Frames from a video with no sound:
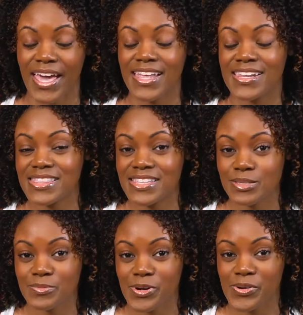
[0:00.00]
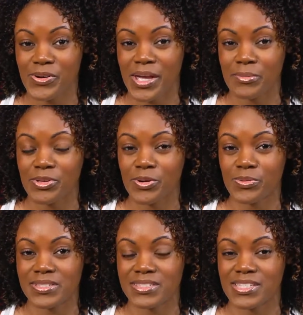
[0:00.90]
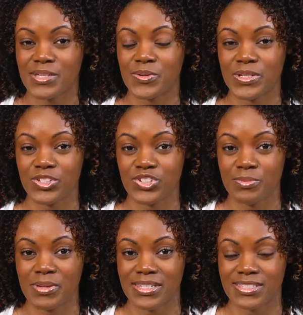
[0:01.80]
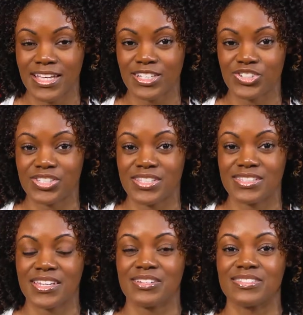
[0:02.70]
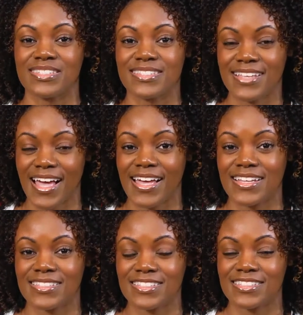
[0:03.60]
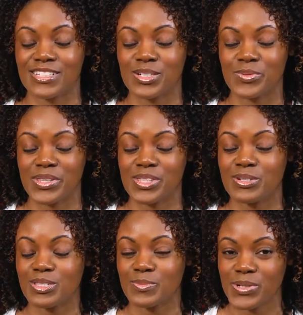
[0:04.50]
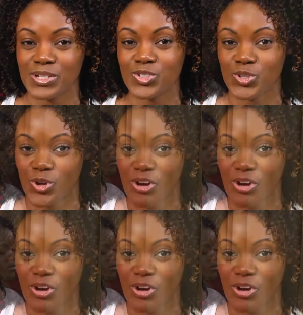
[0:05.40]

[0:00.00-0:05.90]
And in this program, you'll receive Christian meditations that are designed to deal with your spiritual